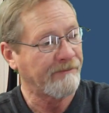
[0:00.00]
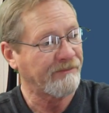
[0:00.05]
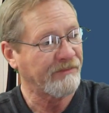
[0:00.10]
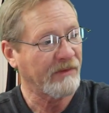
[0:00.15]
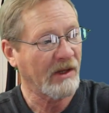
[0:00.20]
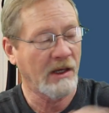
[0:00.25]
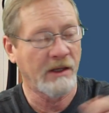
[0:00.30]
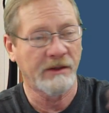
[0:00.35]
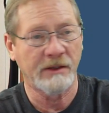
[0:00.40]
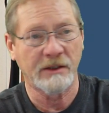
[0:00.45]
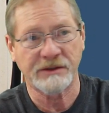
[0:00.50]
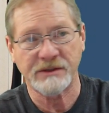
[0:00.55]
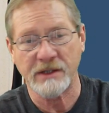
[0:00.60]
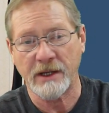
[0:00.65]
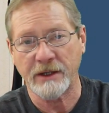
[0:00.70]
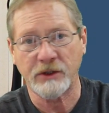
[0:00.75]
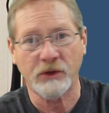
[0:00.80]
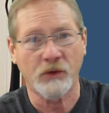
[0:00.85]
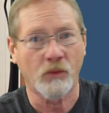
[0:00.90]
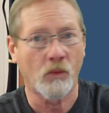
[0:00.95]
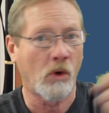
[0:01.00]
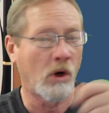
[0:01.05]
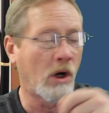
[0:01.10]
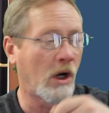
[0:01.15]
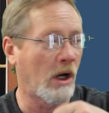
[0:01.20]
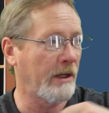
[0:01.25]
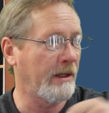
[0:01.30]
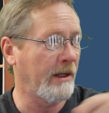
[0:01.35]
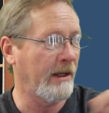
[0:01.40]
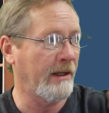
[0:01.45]
and then take your
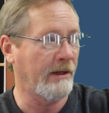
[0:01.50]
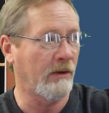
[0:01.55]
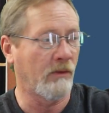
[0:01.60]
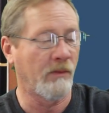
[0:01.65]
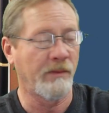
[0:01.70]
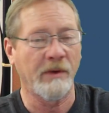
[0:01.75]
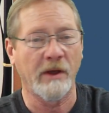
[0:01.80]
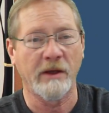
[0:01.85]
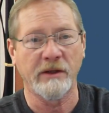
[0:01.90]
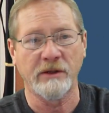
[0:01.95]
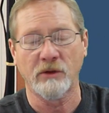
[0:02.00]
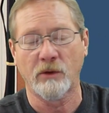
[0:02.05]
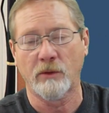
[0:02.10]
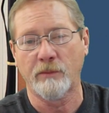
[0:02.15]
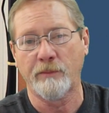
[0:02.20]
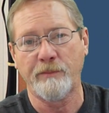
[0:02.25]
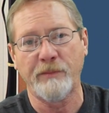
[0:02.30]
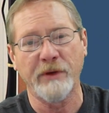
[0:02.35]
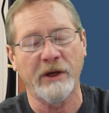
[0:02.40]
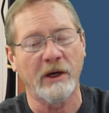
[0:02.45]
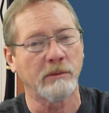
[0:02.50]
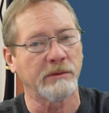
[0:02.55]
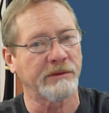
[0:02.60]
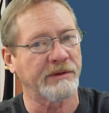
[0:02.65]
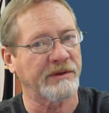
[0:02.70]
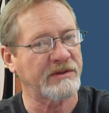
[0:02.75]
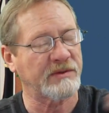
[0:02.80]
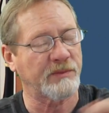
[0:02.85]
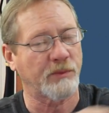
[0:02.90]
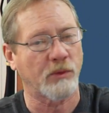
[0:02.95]
wand, and you'll be able
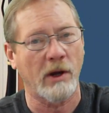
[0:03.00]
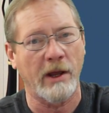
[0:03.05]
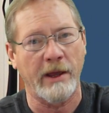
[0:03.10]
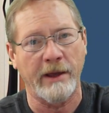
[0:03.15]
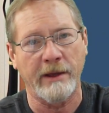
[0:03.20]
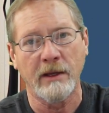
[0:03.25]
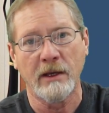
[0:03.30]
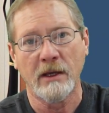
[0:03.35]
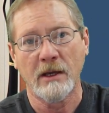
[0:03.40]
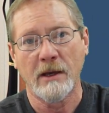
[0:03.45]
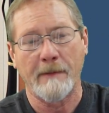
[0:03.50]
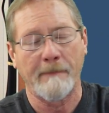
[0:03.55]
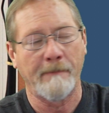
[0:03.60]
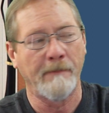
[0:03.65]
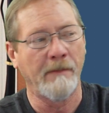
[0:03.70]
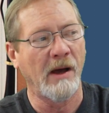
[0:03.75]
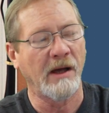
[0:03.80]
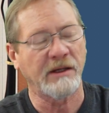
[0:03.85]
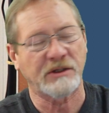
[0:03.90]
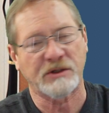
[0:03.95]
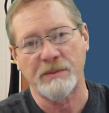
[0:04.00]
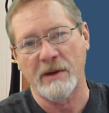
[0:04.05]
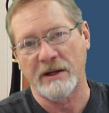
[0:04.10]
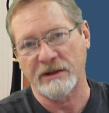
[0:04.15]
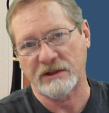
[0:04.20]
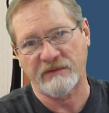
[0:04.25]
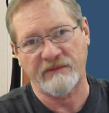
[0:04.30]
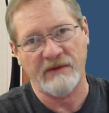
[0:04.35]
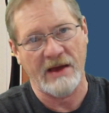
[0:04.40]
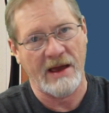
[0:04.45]
to spray much,
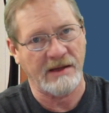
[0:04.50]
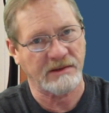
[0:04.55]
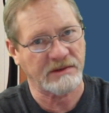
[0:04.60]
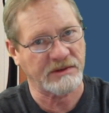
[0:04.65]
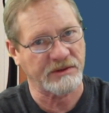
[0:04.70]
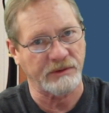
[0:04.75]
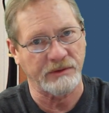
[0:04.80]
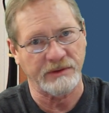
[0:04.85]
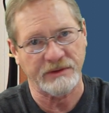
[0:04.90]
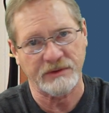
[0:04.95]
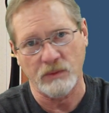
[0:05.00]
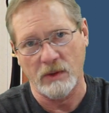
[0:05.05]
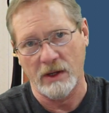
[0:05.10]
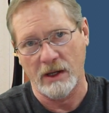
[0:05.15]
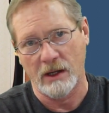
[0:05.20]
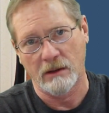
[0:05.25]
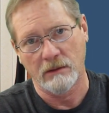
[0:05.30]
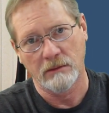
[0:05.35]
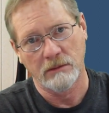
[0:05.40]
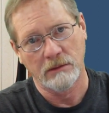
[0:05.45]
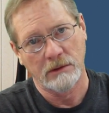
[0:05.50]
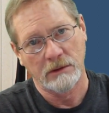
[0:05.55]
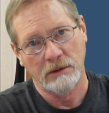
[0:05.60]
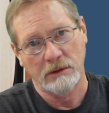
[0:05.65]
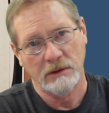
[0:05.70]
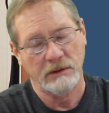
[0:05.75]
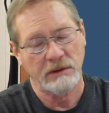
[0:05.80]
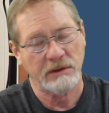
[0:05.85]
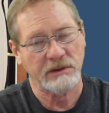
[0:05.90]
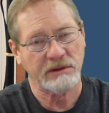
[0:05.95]
much faster as well.
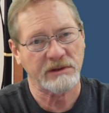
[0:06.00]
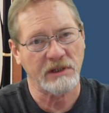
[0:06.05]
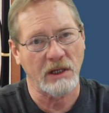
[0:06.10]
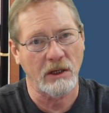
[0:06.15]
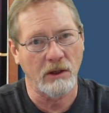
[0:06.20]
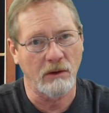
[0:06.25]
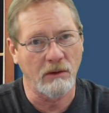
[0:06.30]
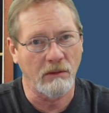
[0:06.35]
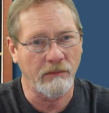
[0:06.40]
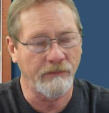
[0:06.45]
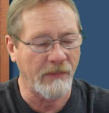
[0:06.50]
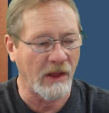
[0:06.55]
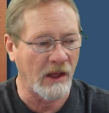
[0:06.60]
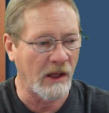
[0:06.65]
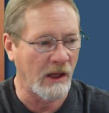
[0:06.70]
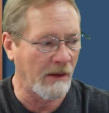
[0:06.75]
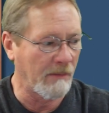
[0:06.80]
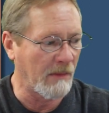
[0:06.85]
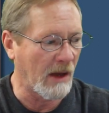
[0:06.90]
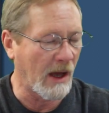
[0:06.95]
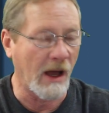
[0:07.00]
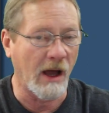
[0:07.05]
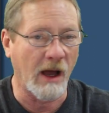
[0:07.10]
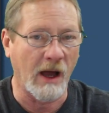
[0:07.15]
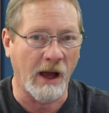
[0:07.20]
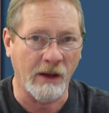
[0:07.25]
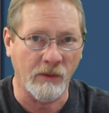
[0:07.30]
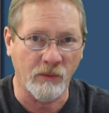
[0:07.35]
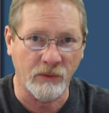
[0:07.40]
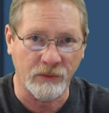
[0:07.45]
So
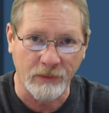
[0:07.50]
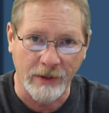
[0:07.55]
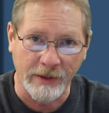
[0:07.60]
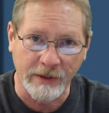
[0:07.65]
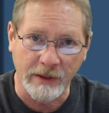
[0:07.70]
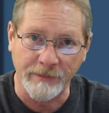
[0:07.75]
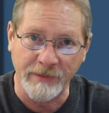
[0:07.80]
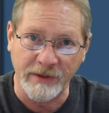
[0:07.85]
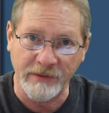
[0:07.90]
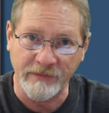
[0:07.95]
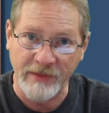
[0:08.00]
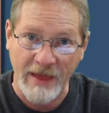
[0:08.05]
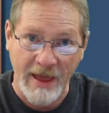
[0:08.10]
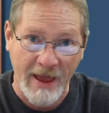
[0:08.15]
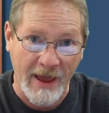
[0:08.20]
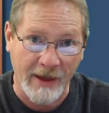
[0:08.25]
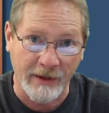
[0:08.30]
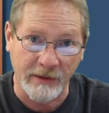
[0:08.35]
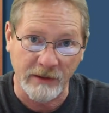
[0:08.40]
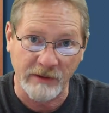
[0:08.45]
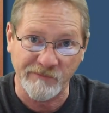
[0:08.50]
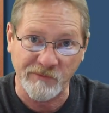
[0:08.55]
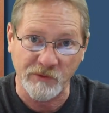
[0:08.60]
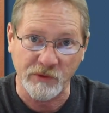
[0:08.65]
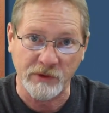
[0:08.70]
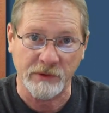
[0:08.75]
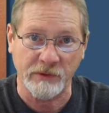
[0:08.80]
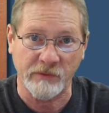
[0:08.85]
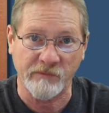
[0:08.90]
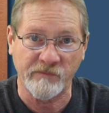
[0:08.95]
I would recommend that if you
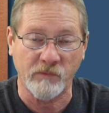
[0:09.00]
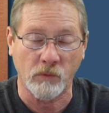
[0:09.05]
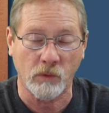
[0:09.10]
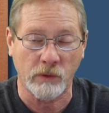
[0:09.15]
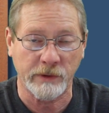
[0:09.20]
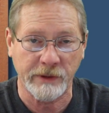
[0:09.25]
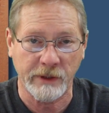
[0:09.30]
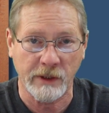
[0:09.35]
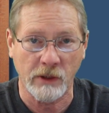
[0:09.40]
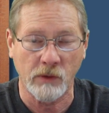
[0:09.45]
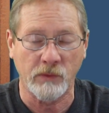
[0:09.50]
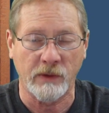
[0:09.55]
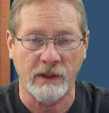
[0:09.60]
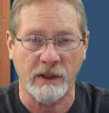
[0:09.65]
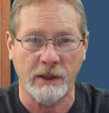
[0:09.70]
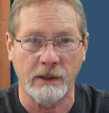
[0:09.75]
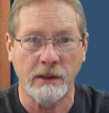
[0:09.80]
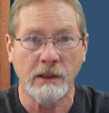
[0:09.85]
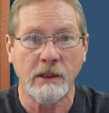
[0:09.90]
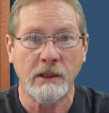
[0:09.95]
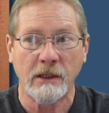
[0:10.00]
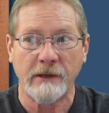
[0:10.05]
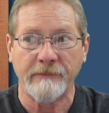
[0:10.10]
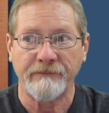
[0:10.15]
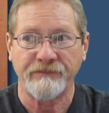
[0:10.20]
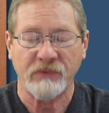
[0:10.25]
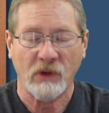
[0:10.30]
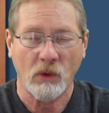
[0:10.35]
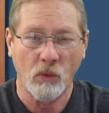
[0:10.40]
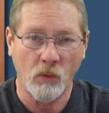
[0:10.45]
can afford to go get
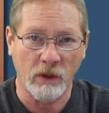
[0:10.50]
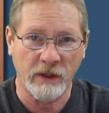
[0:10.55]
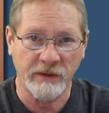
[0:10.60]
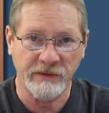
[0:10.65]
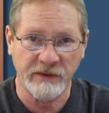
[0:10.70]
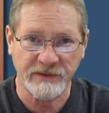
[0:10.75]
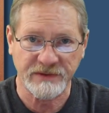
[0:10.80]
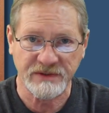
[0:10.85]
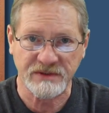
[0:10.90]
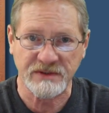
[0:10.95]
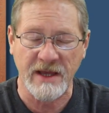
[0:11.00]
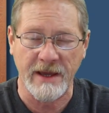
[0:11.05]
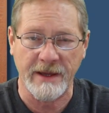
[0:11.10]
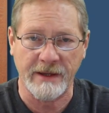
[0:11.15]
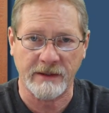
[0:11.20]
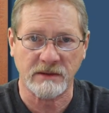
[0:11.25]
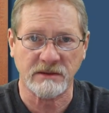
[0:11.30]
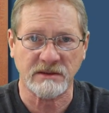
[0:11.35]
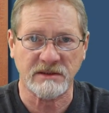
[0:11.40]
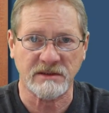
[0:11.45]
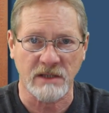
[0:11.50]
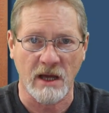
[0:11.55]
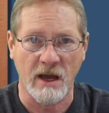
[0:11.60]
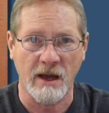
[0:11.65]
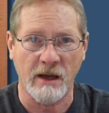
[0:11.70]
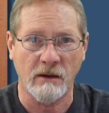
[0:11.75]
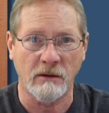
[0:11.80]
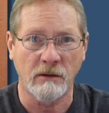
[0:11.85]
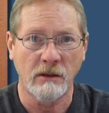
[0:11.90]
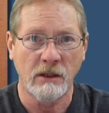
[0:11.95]
one of those
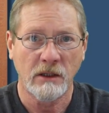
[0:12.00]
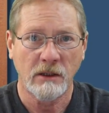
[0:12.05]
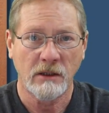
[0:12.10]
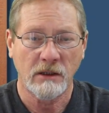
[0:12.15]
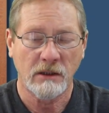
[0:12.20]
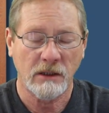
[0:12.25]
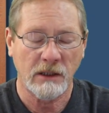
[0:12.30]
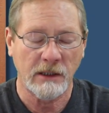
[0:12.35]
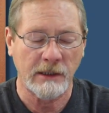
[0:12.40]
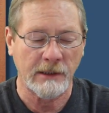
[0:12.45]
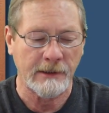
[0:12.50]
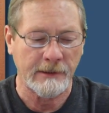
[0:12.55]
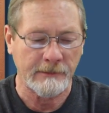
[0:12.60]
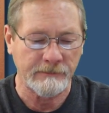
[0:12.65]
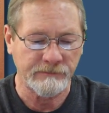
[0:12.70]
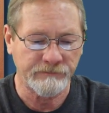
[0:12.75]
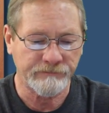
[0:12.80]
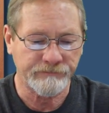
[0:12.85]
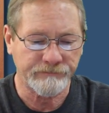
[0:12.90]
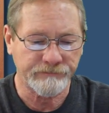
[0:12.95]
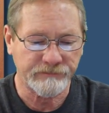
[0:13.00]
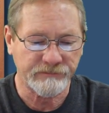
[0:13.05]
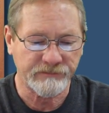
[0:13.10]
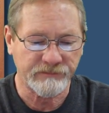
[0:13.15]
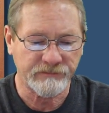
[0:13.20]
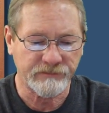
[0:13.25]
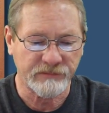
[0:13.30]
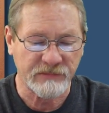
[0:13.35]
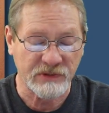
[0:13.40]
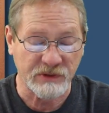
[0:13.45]
tank-style
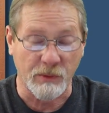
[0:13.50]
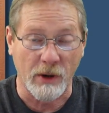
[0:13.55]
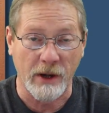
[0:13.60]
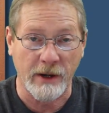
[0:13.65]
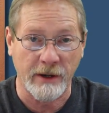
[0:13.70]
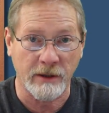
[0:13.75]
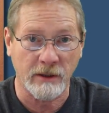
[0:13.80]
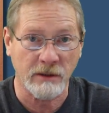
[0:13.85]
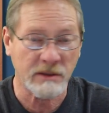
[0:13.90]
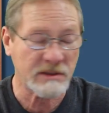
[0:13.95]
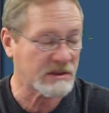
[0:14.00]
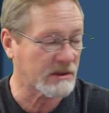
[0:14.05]
sprayers,